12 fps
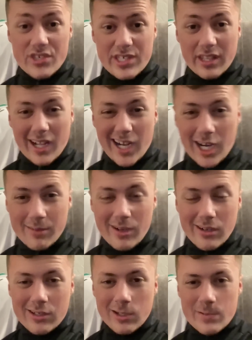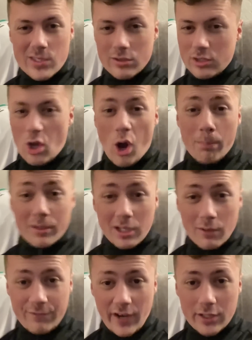in the Carabao Cup. So he can't play the
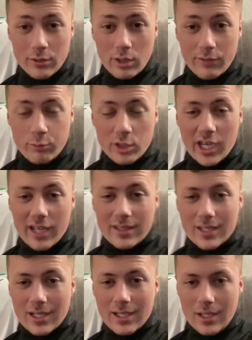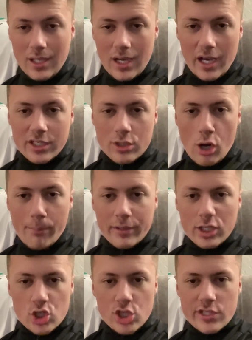final if we get there, and he can't play
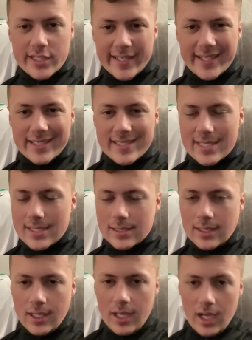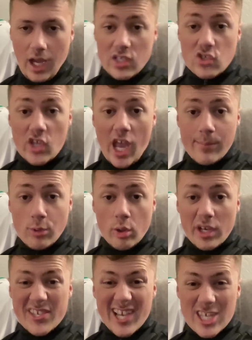Tuesday night. So his debut
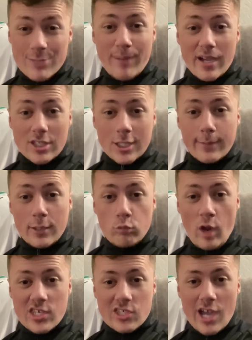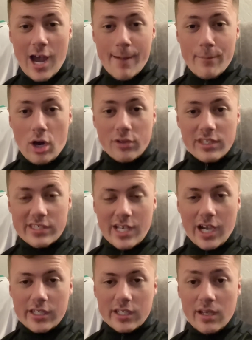is expected to be West Ham on the
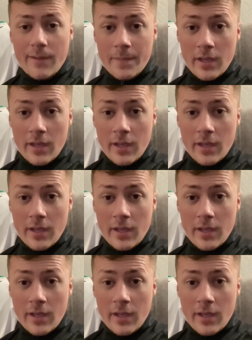Saturday.